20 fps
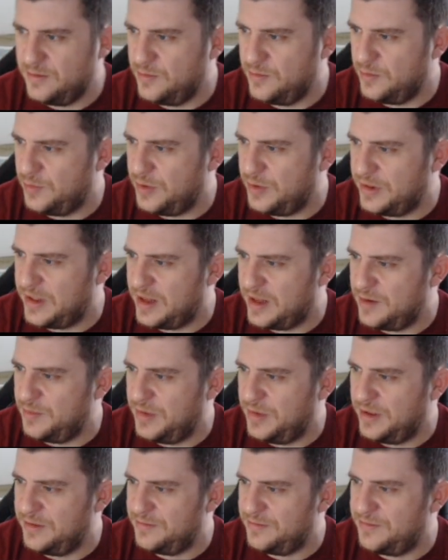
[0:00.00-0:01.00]
put that
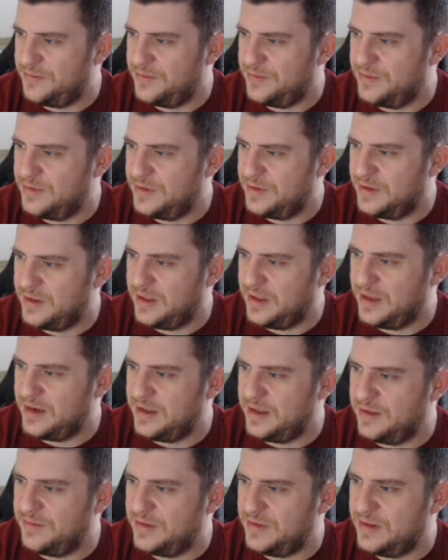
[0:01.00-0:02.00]
above any
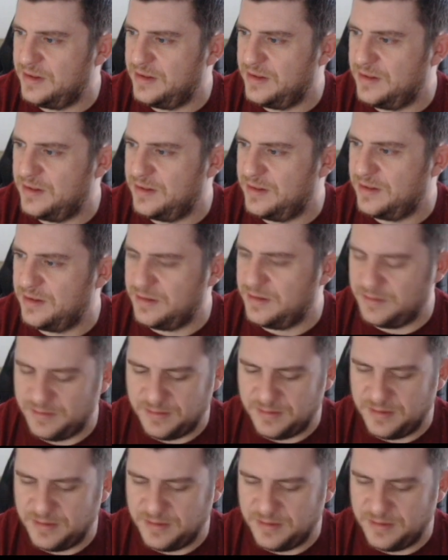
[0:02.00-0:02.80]
of it. So